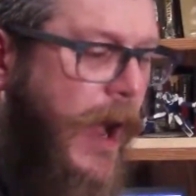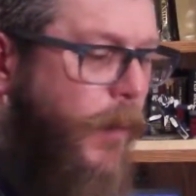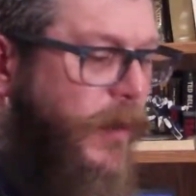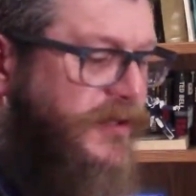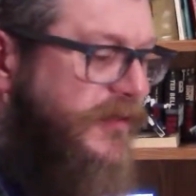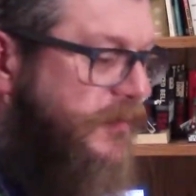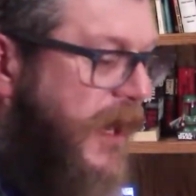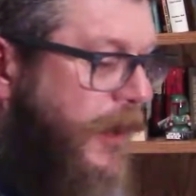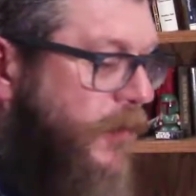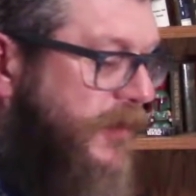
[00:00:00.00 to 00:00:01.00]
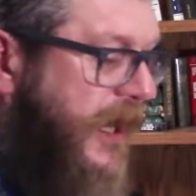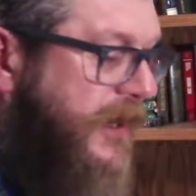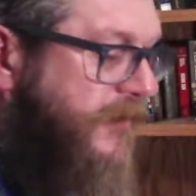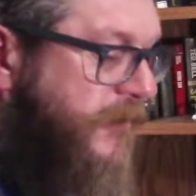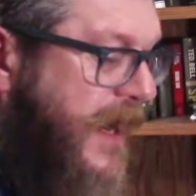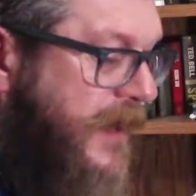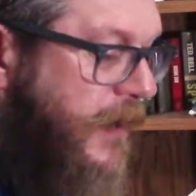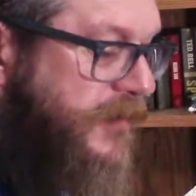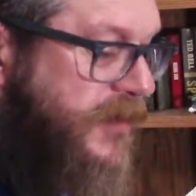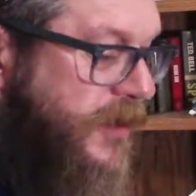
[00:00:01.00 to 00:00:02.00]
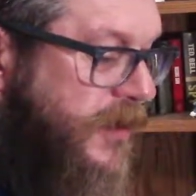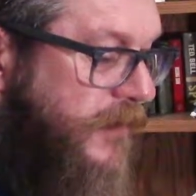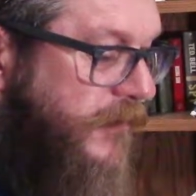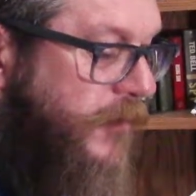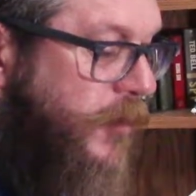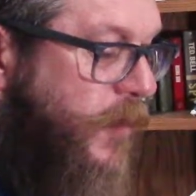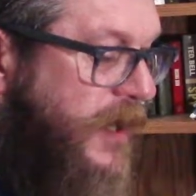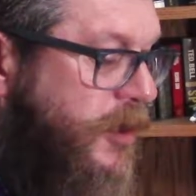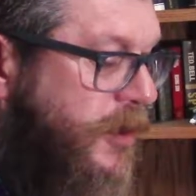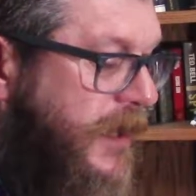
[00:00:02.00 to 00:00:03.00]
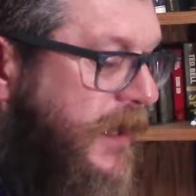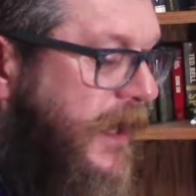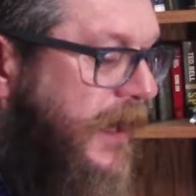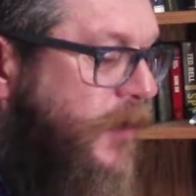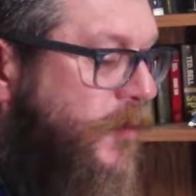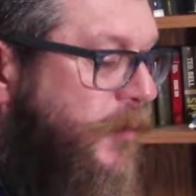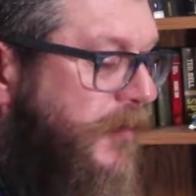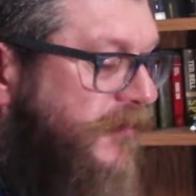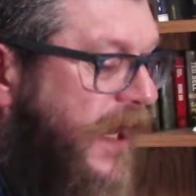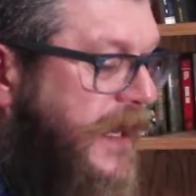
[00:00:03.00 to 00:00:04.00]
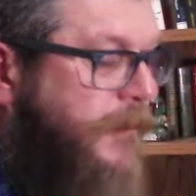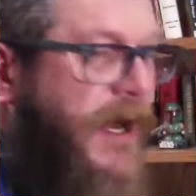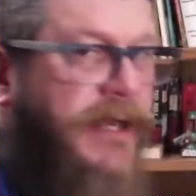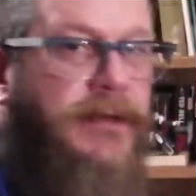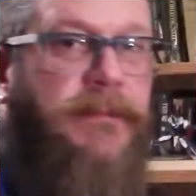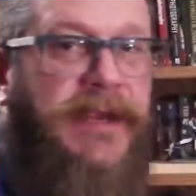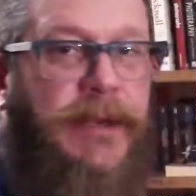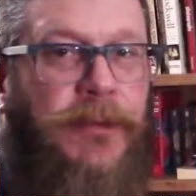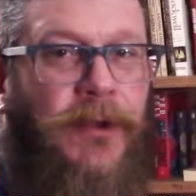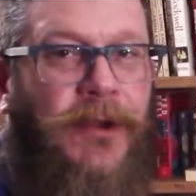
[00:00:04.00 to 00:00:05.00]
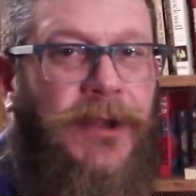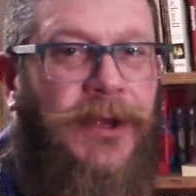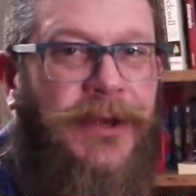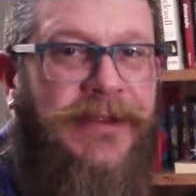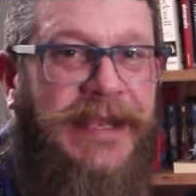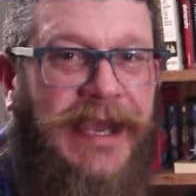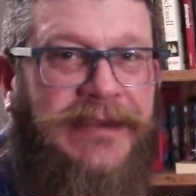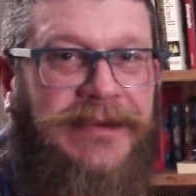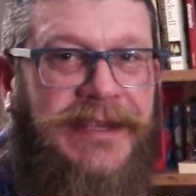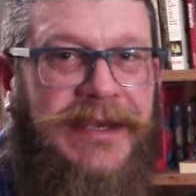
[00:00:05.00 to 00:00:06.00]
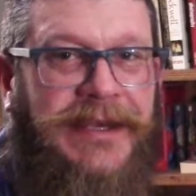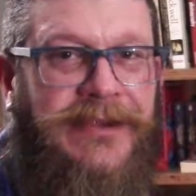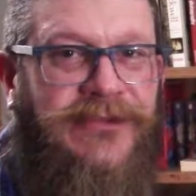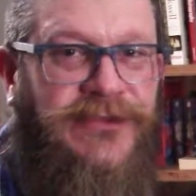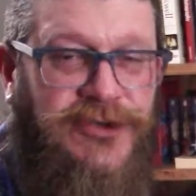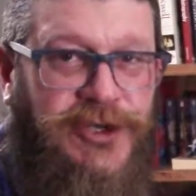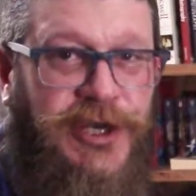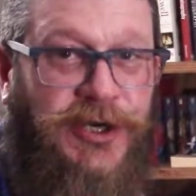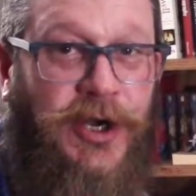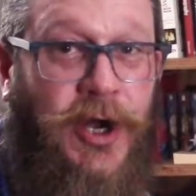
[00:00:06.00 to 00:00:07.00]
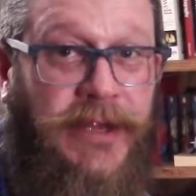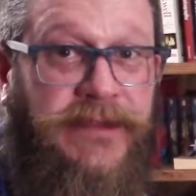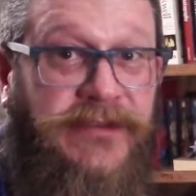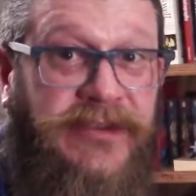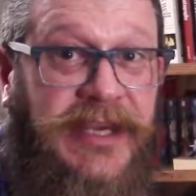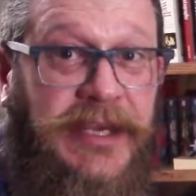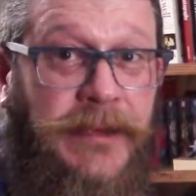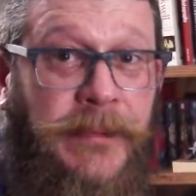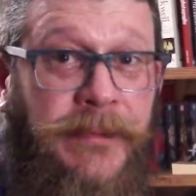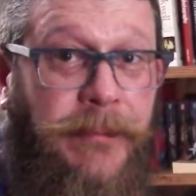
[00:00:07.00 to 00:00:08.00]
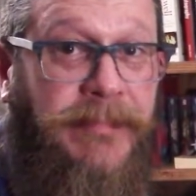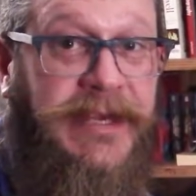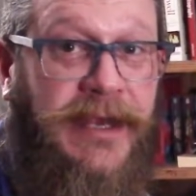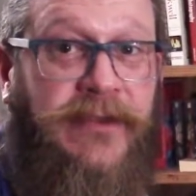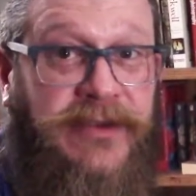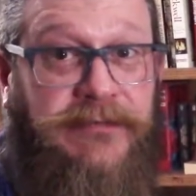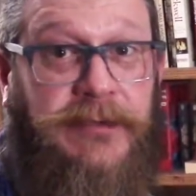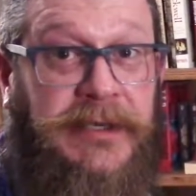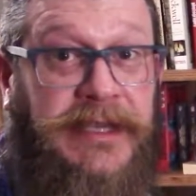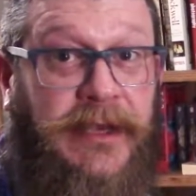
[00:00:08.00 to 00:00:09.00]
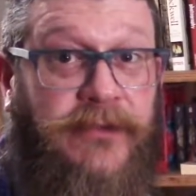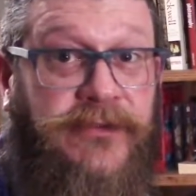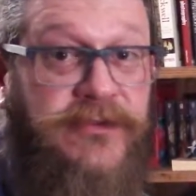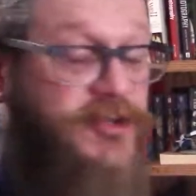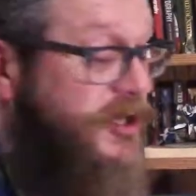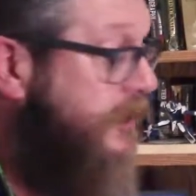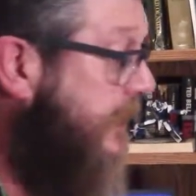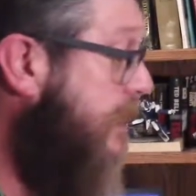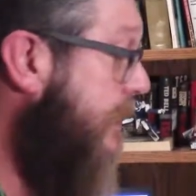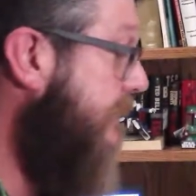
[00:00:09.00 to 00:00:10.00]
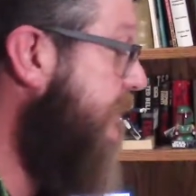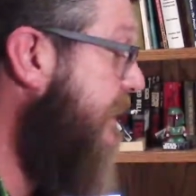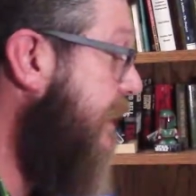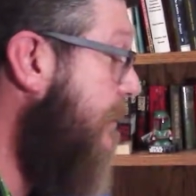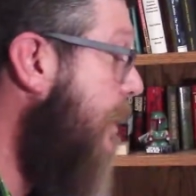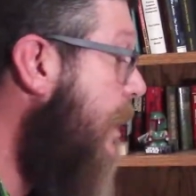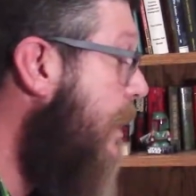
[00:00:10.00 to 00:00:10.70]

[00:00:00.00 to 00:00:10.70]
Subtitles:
which is my own kind of made-up term for when you're in a group of like-minded people, the idea is to cheer on the team because everybody else is cheering on the team,